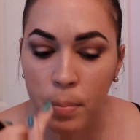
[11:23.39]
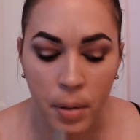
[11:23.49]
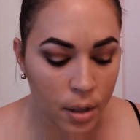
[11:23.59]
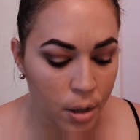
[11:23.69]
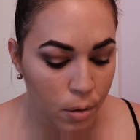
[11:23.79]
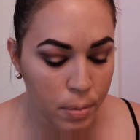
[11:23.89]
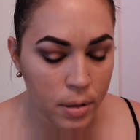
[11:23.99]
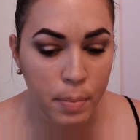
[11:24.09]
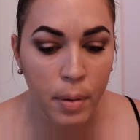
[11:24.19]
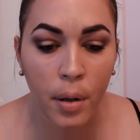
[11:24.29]
My
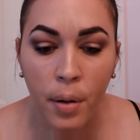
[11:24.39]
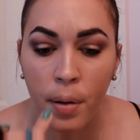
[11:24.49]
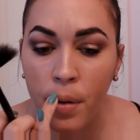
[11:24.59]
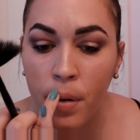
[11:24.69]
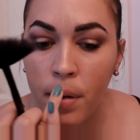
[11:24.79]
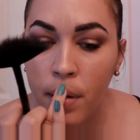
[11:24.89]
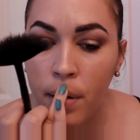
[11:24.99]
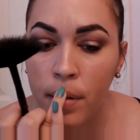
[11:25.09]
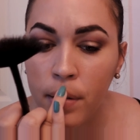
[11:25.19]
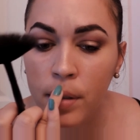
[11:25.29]
Cupid's bow.
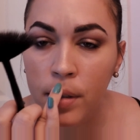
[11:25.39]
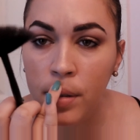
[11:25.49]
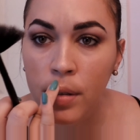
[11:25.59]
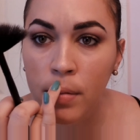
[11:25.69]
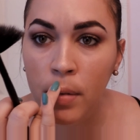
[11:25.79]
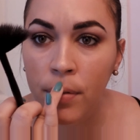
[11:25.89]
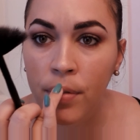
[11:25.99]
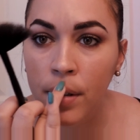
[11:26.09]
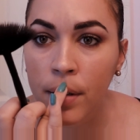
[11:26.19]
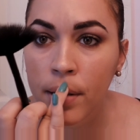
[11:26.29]
And I'm just using my
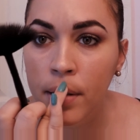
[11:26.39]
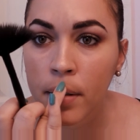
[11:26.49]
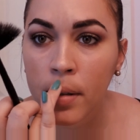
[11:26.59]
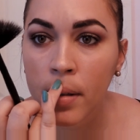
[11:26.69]
finger.